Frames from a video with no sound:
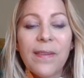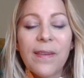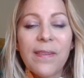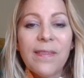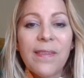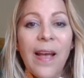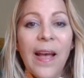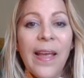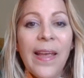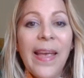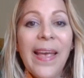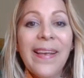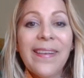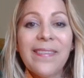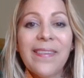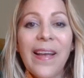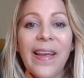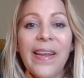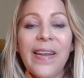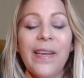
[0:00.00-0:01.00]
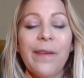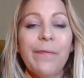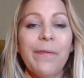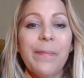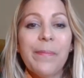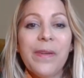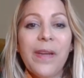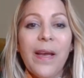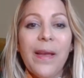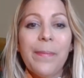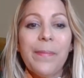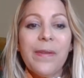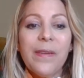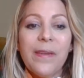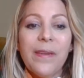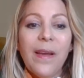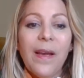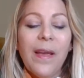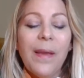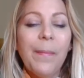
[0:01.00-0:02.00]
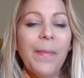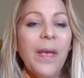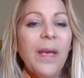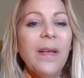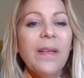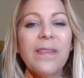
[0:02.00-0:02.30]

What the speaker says: anxiety from time to time.